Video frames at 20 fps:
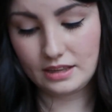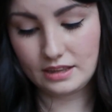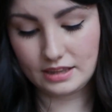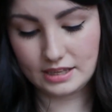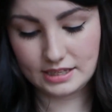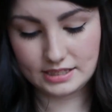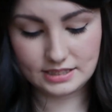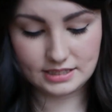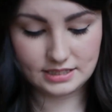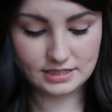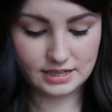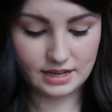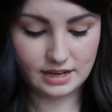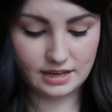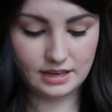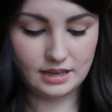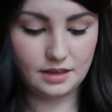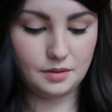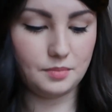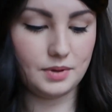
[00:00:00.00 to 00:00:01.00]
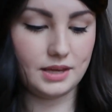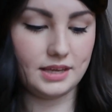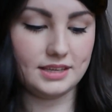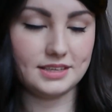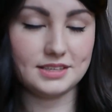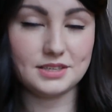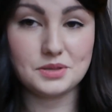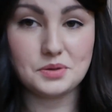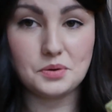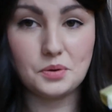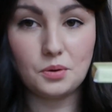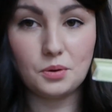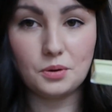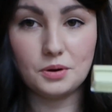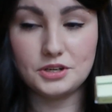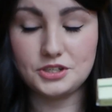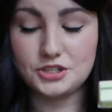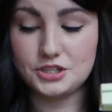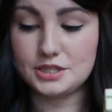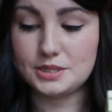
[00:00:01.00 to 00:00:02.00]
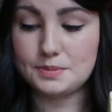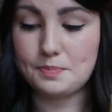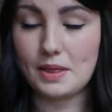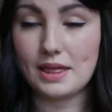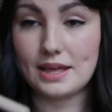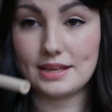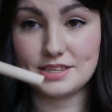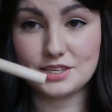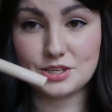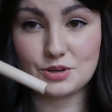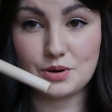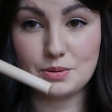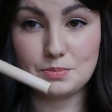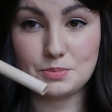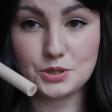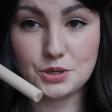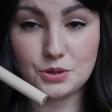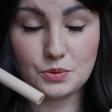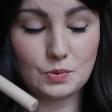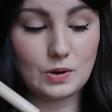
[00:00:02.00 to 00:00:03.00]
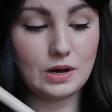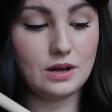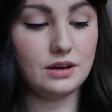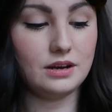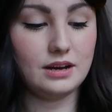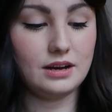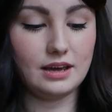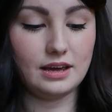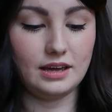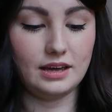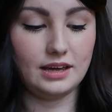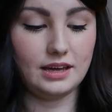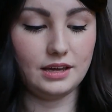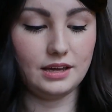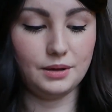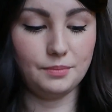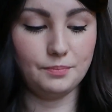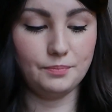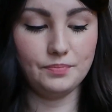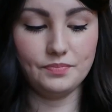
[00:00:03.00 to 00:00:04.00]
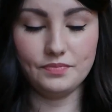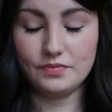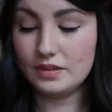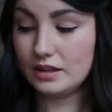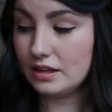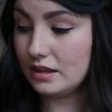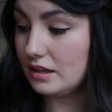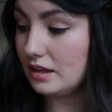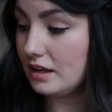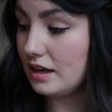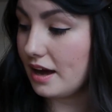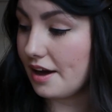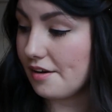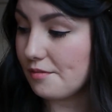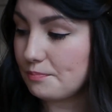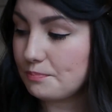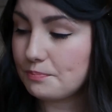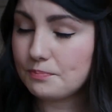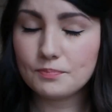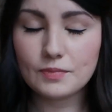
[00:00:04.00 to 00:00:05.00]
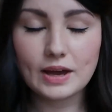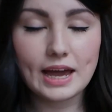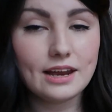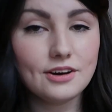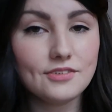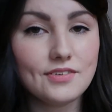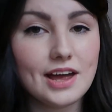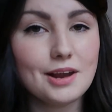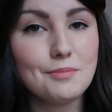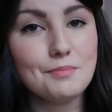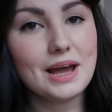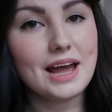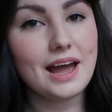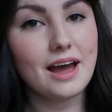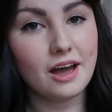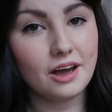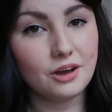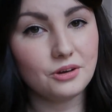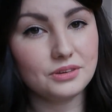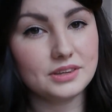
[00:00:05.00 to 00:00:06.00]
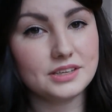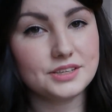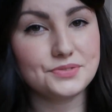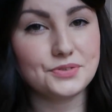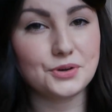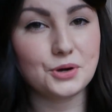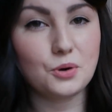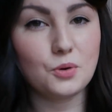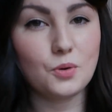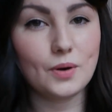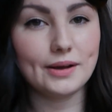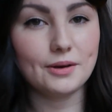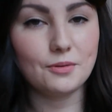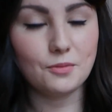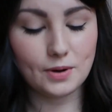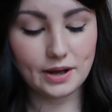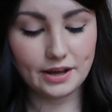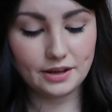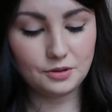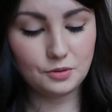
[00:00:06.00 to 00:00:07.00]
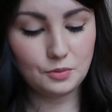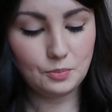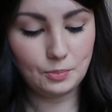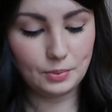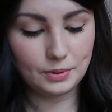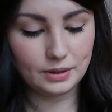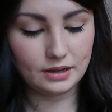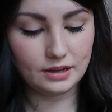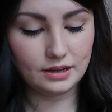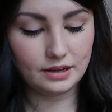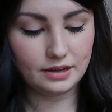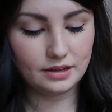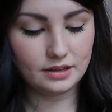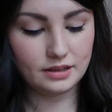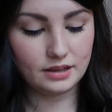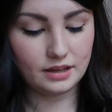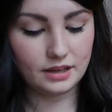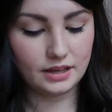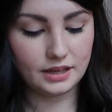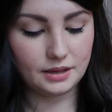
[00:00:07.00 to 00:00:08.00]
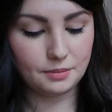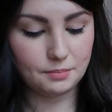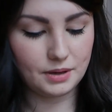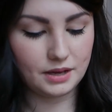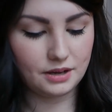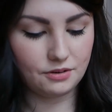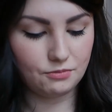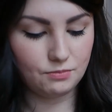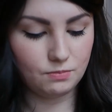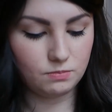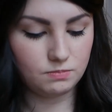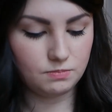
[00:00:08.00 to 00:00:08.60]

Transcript: This time it's the Origins Plantscription one. I've kind of had my eye on this for quite a while, but a